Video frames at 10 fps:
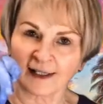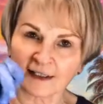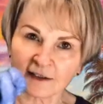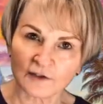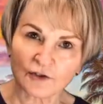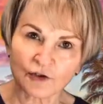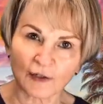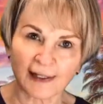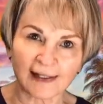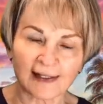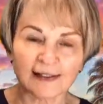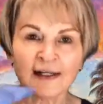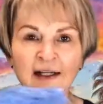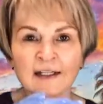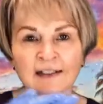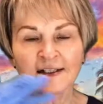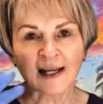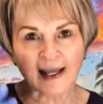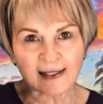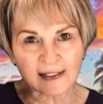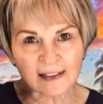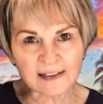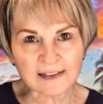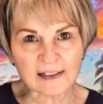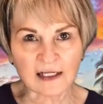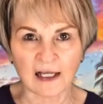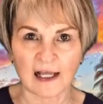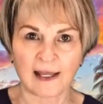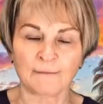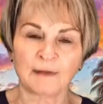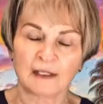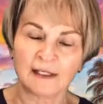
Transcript: illustrating, taking his time.